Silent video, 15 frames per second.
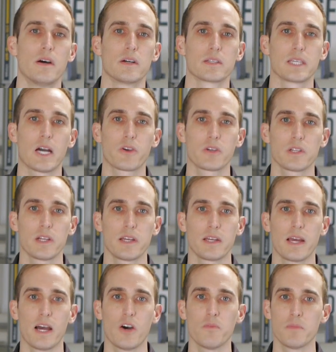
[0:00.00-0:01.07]
Calculate
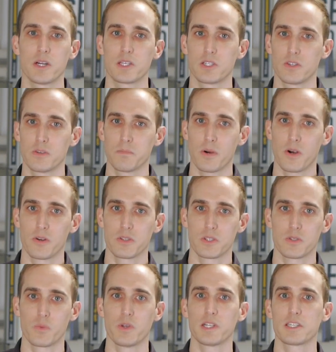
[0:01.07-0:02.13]
how much your
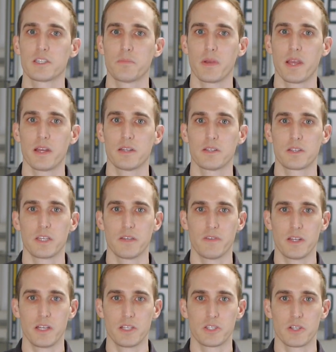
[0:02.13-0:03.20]
parts will expand
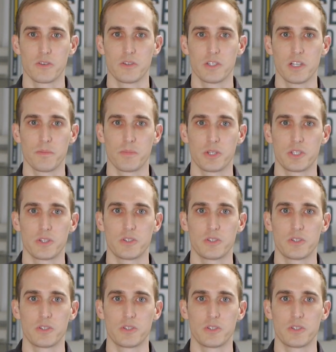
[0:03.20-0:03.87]
given a certain temperature